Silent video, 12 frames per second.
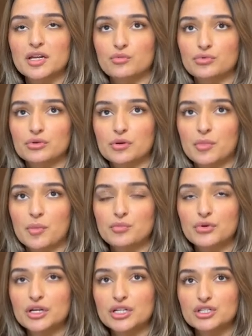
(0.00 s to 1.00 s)
I'm, I'm
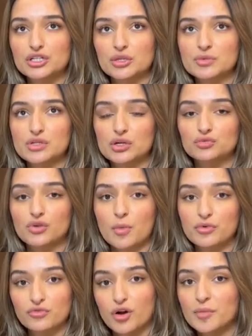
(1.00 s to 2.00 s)
pretty sure it was called Raw
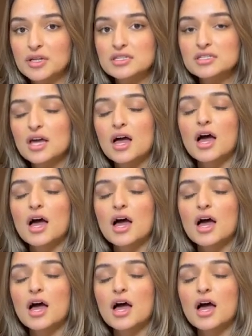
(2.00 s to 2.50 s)
Performance.